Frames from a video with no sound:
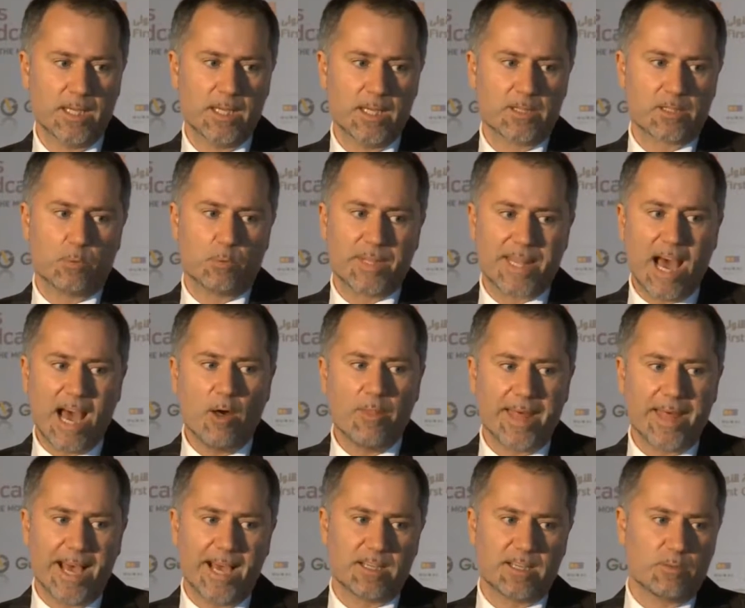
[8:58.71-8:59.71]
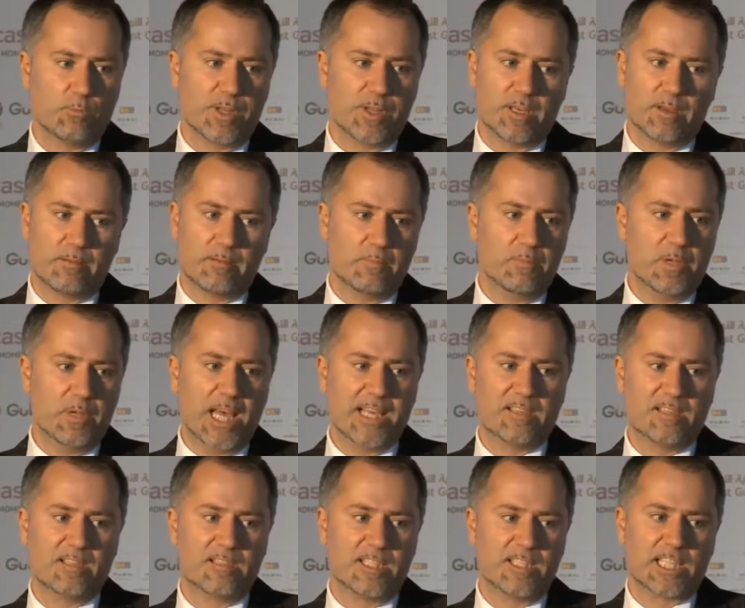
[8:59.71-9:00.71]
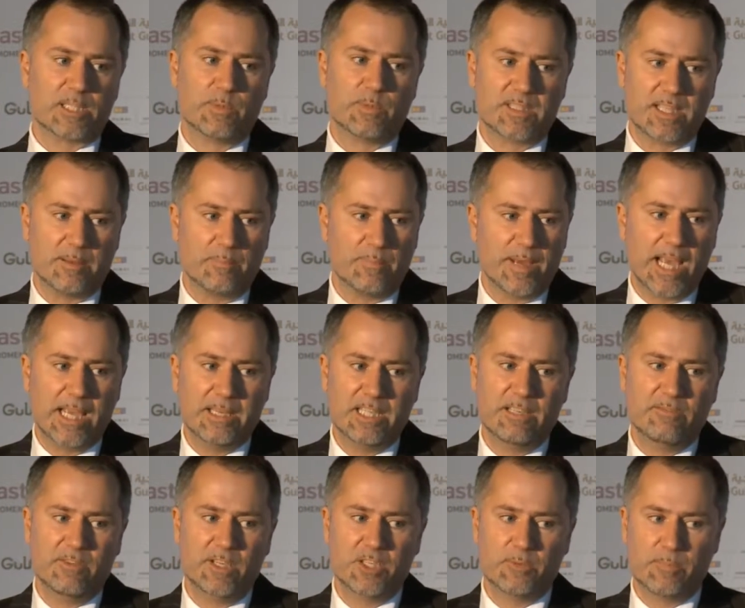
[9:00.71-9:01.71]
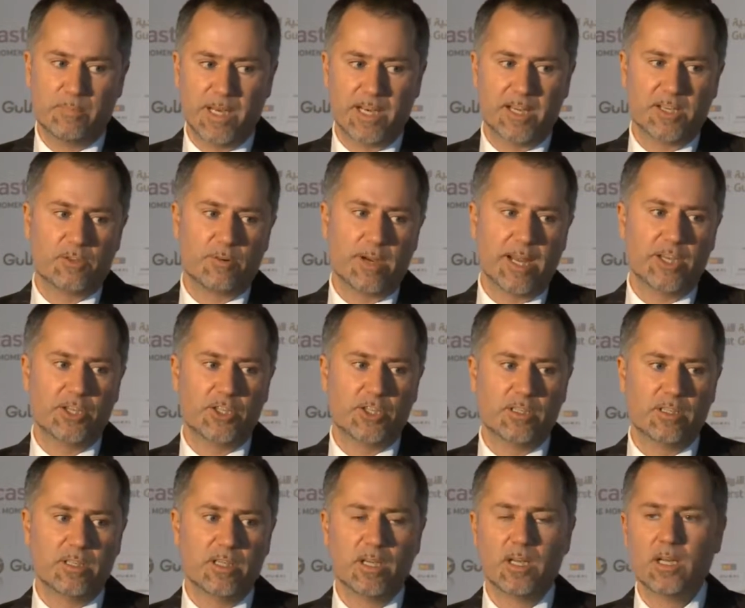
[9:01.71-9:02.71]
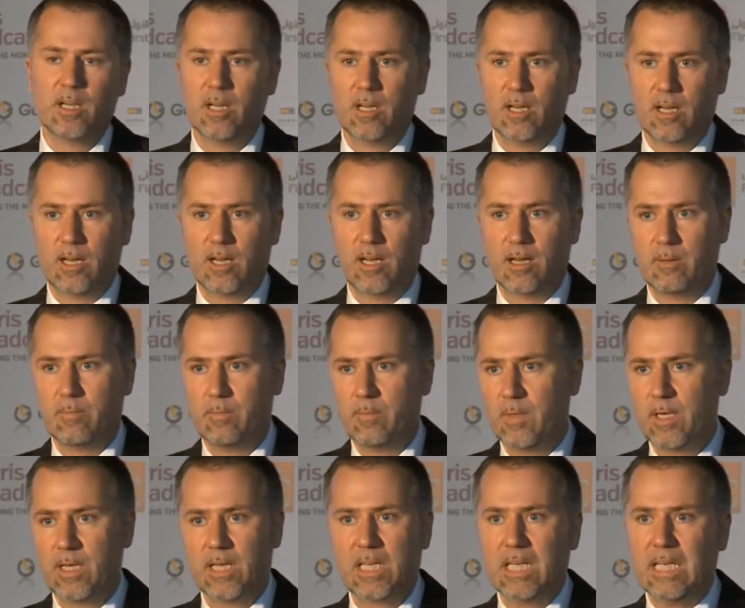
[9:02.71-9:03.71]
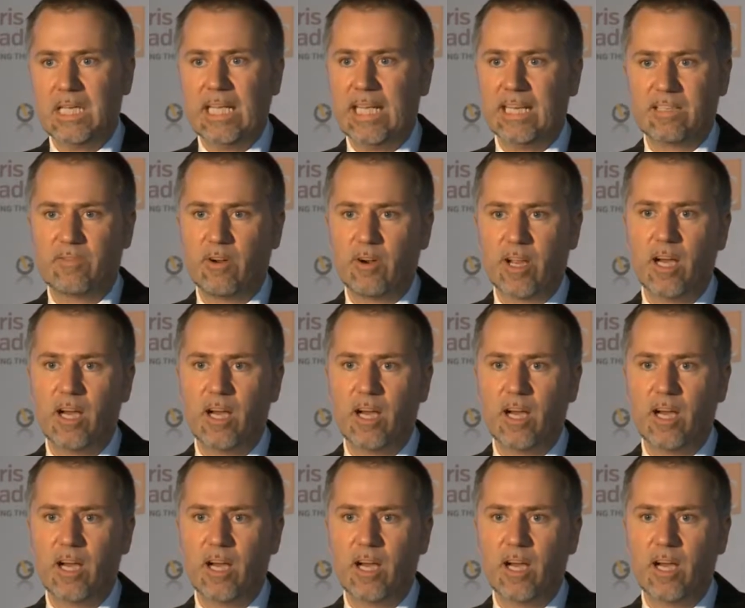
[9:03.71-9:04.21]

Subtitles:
So without that, with a less than 6% pay TV penetration, it's very